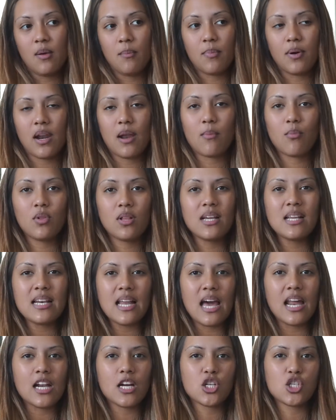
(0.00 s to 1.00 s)
But I'm really
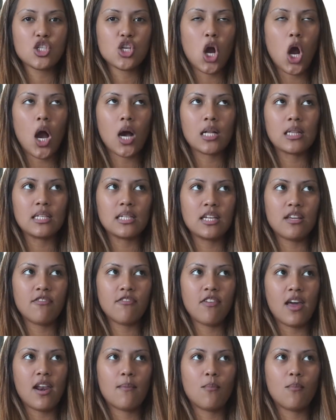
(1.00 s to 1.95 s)
not a chocolatey fan.